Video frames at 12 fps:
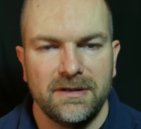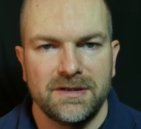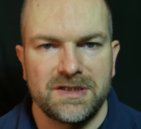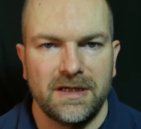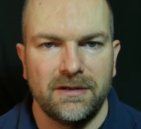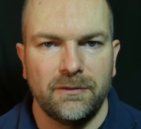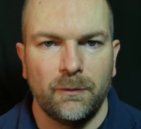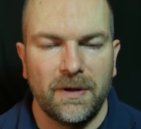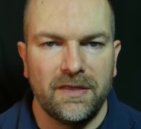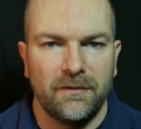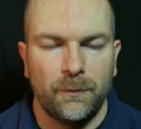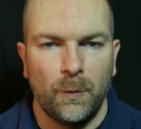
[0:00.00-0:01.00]
So,
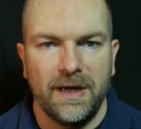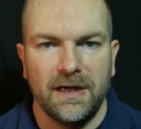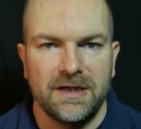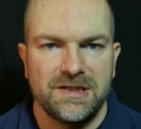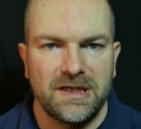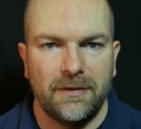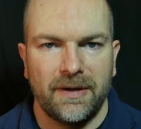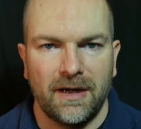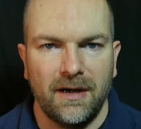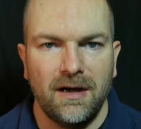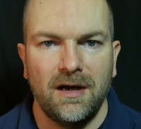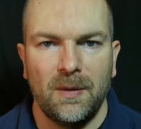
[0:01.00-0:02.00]
when the wheel is going
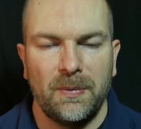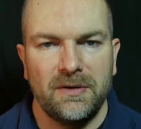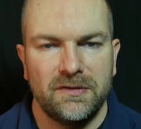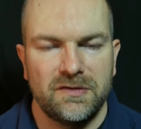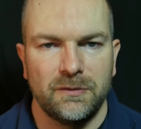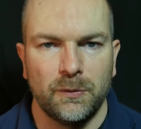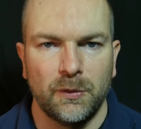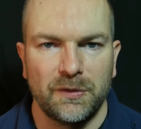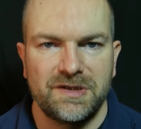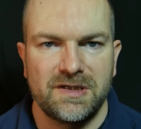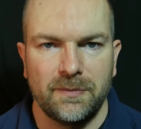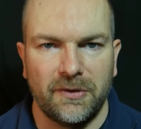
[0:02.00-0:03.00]
up
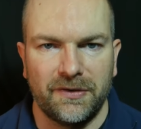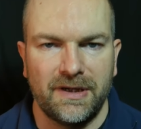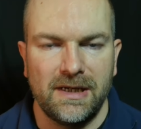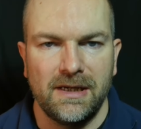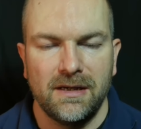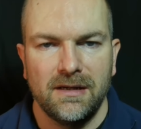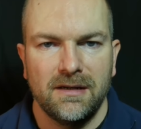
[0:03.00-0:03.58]
towards the body,